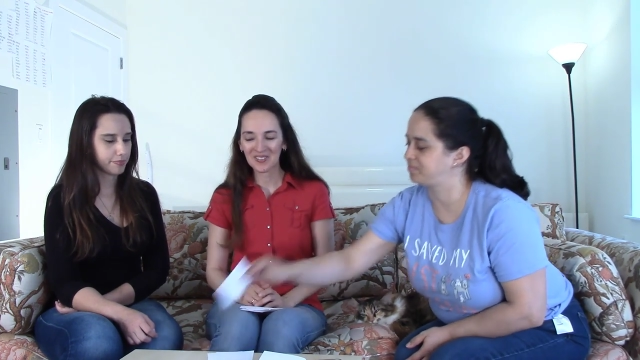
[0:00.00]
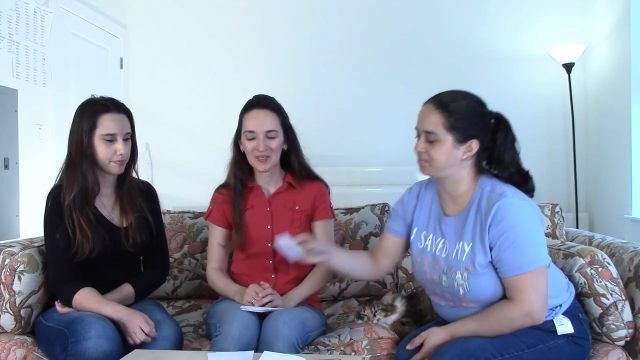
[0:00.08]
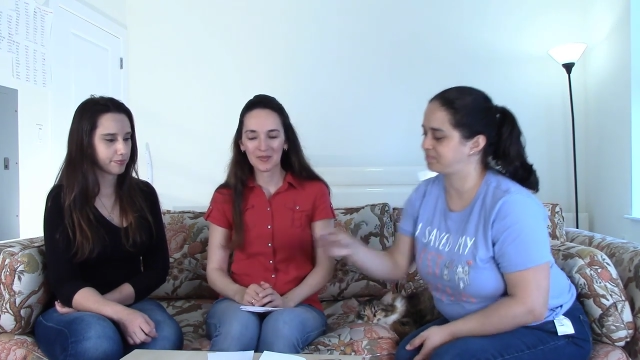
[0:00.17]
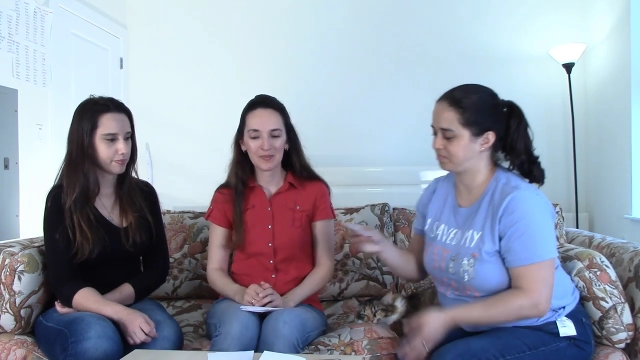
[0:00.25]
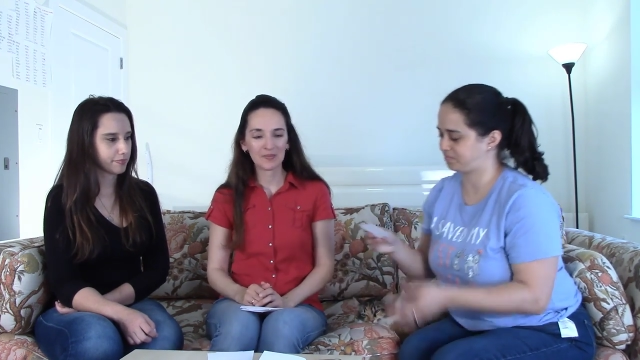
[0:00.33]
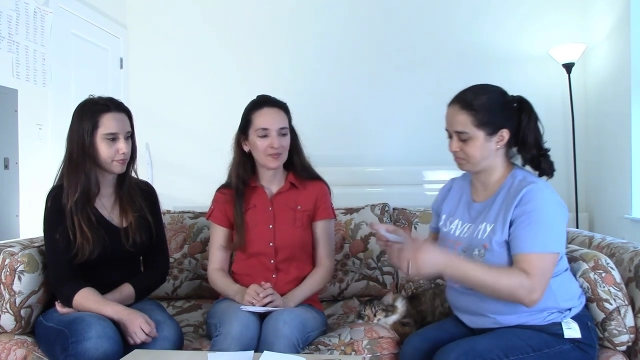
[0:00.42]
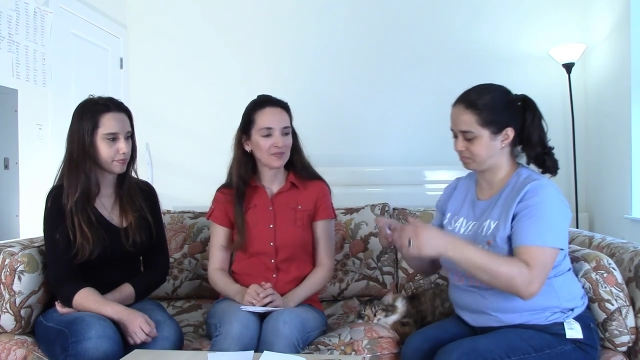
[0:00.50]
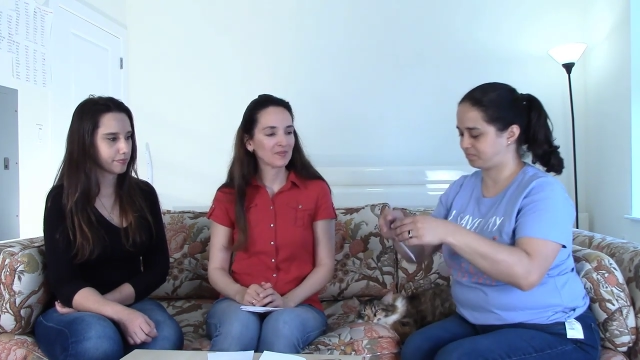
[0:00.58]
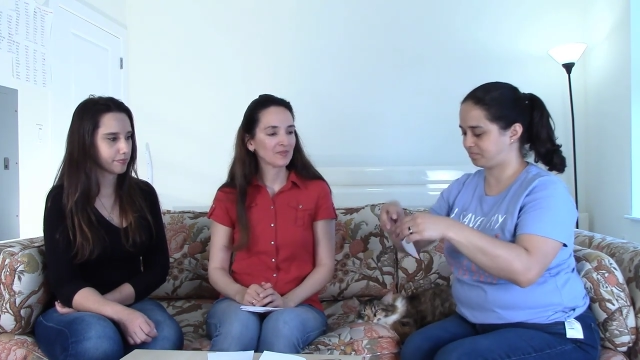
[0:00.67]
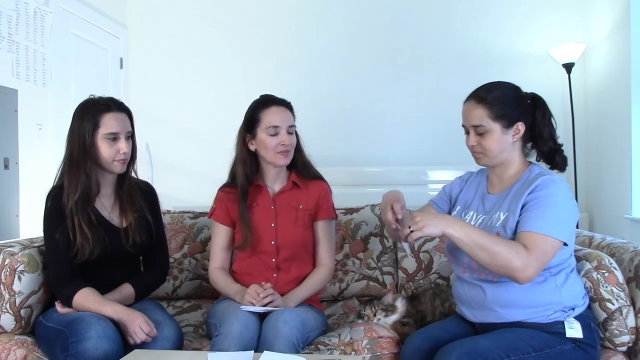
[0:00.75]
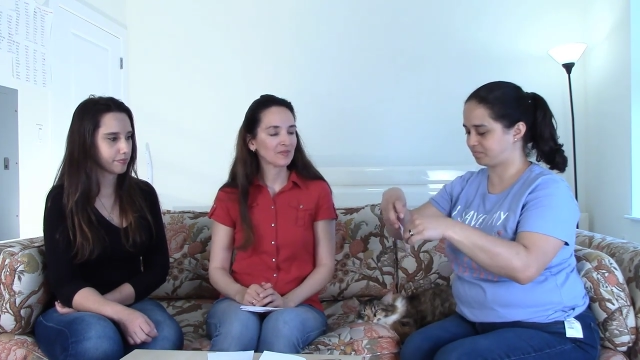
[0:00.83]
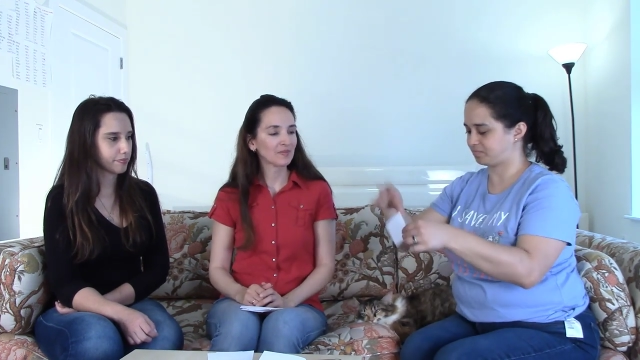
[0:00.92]

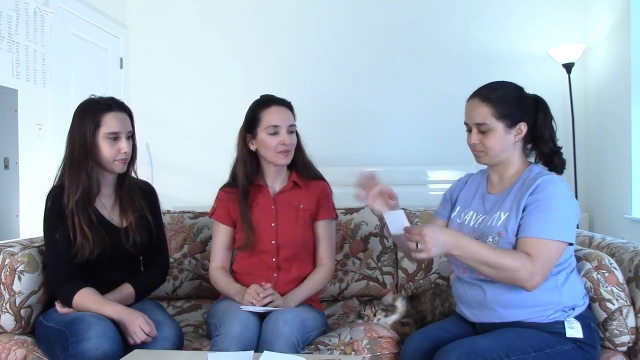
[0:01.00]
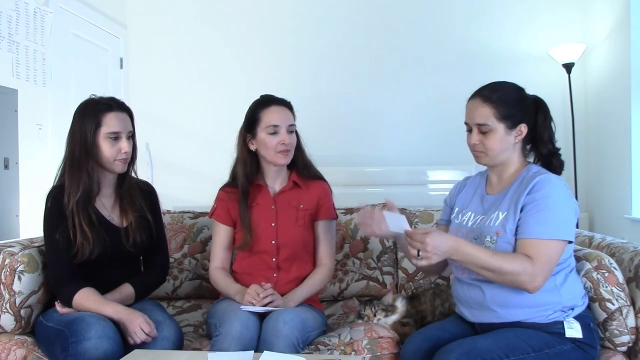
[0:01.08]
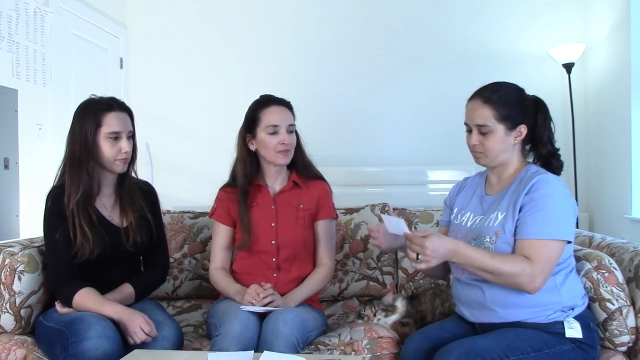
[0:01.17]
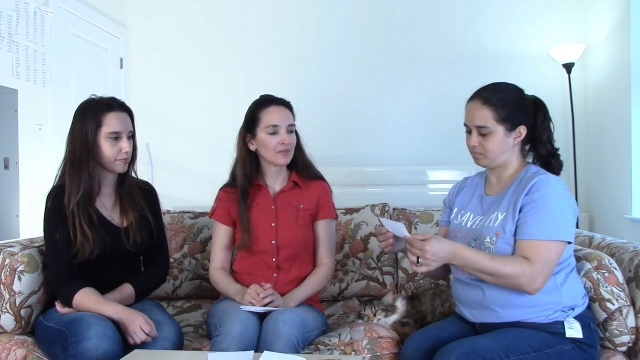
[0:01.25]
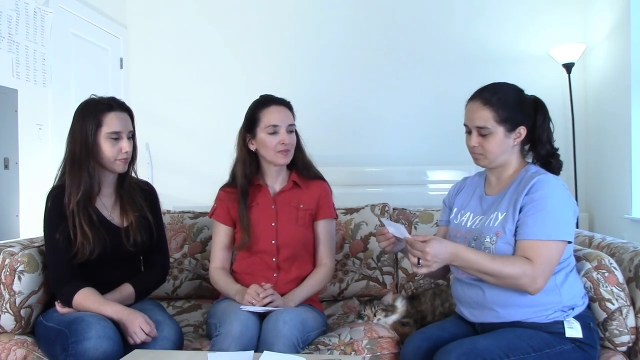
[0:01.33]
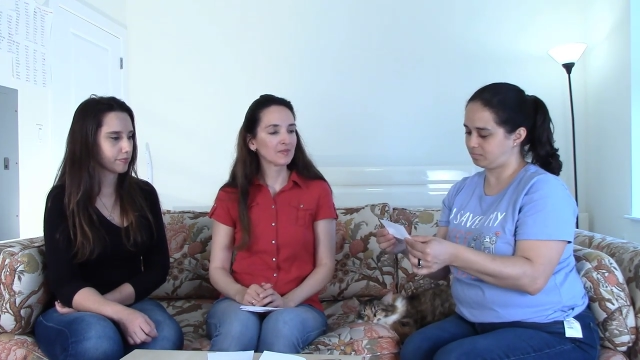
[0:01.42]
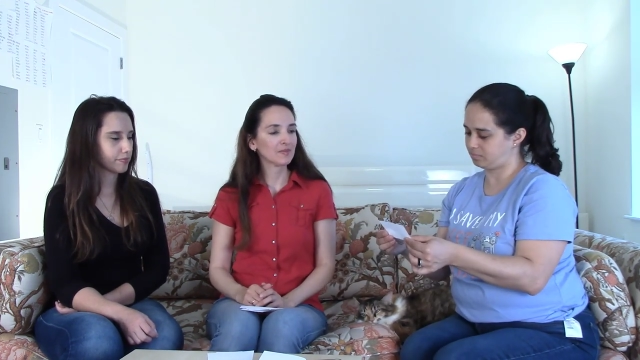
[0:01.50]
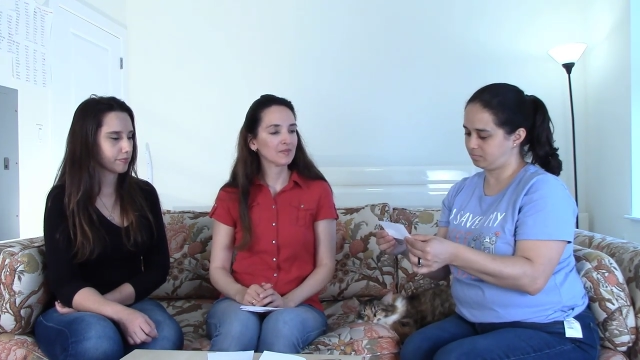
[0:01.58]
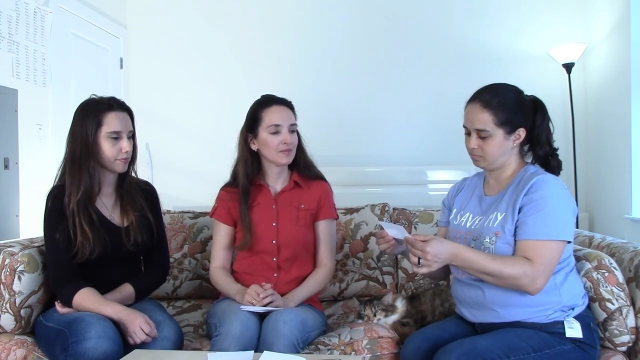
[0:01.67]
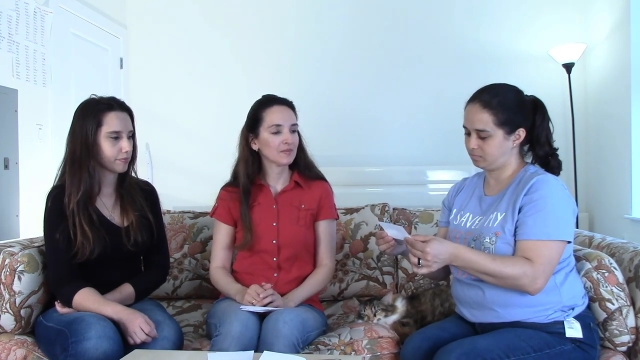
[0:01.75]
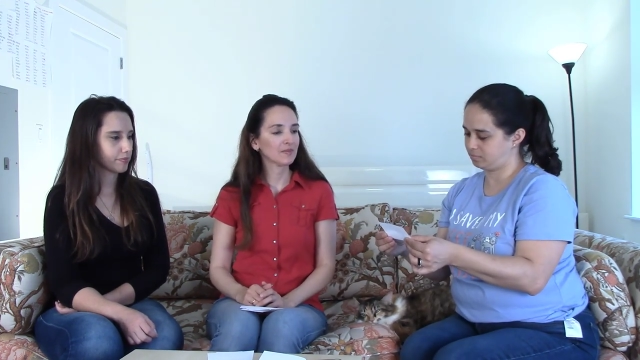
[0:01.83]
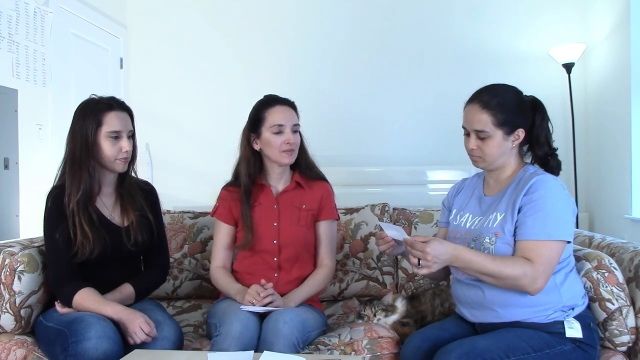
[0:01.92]

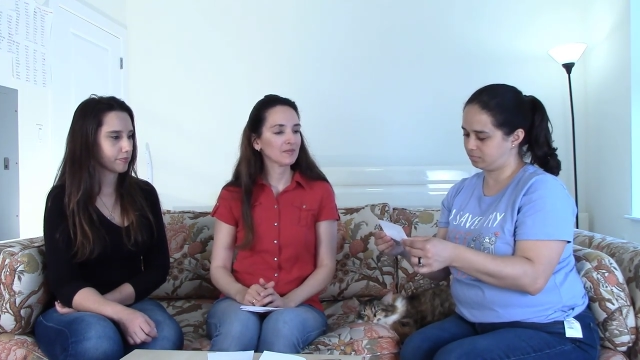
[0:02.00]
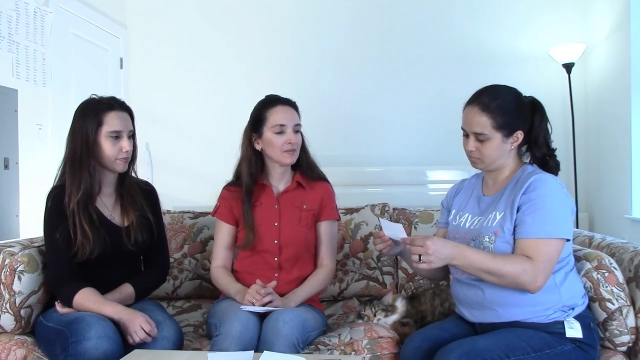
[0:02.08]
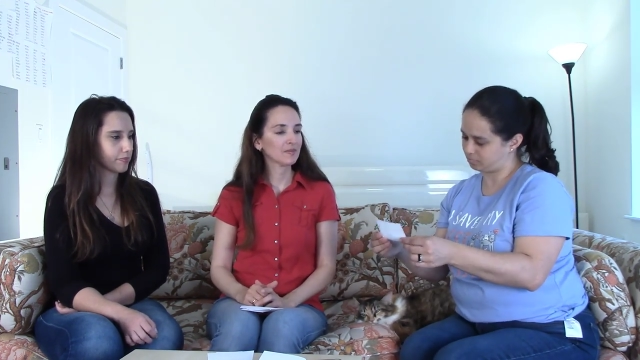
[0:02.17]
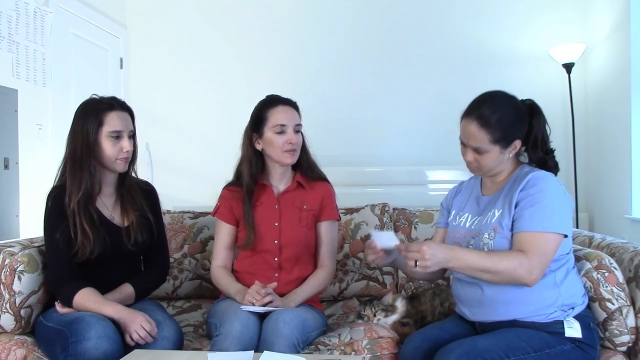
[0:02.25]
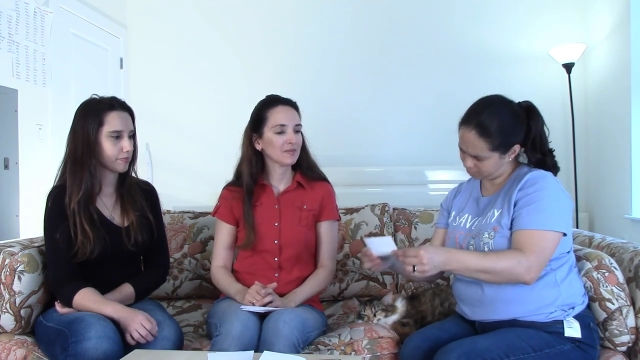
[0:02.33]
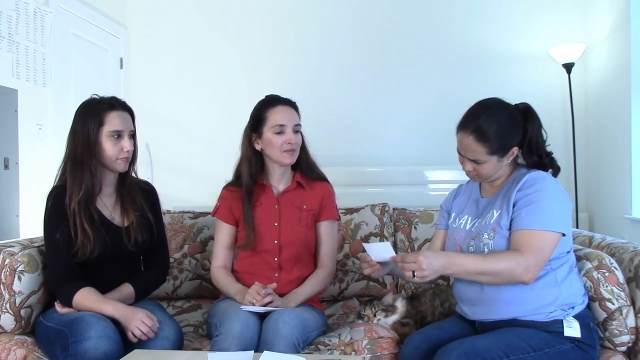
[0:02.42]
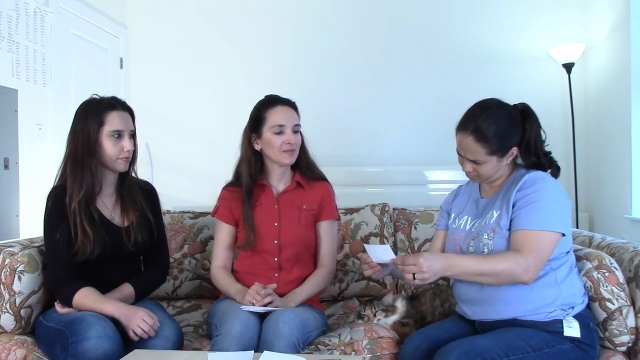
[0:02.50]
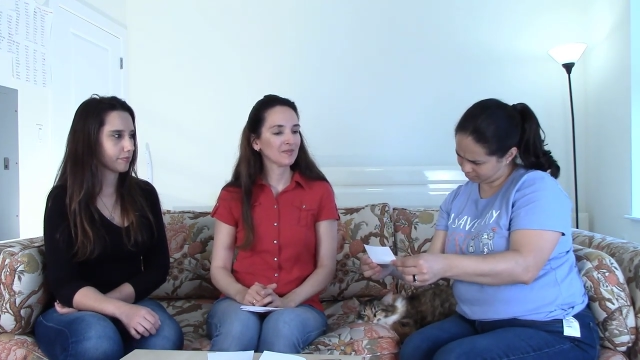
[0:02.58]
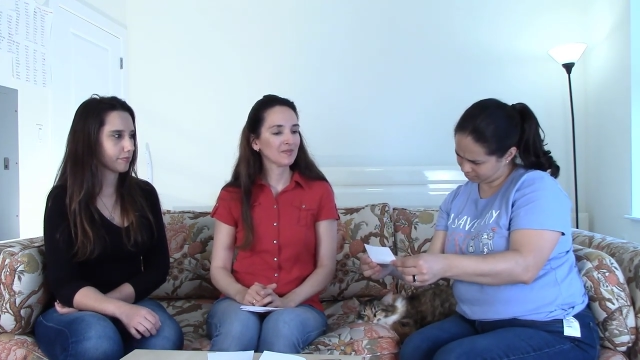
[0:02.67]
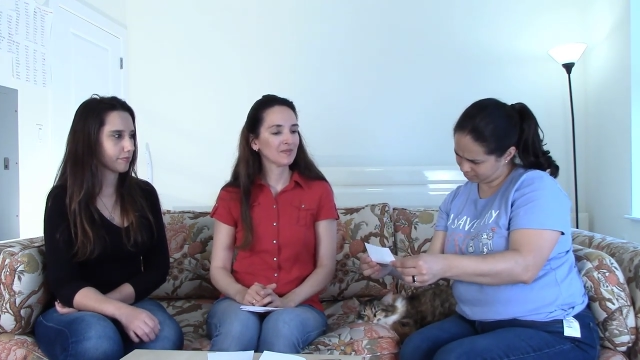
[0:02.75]
(no one is talking)